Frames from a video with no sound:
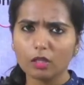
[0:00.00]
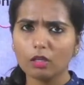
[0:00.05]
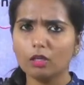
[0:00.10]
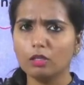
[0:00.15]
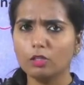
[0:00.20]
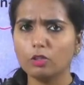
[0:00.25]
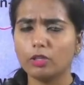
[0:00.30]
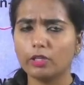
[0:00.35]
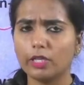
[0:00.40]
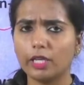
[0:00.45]

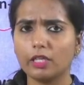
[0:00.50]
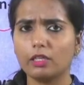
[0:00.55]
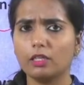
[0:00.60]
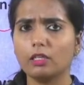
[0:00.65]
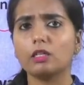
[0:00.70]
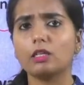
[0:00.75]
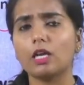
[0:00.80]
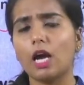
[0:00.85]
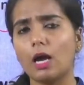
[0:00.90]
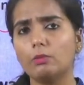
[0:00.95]
You are taking
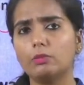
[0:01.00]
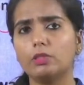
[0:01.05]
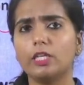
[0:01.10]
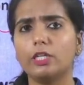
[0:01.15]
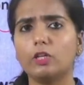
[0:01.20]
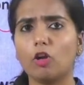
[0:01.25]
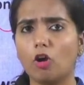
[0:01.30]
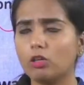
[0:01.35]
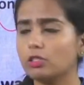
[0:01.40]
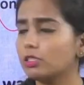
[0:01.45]
carbon and
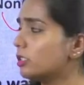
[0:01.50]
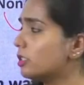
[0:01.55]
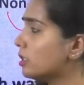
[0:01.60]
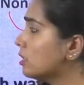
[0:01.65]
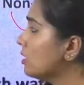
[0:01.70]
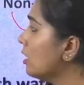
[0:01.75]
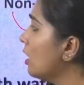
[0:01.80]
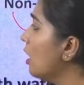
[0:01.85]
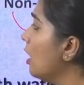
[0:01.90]
oxygen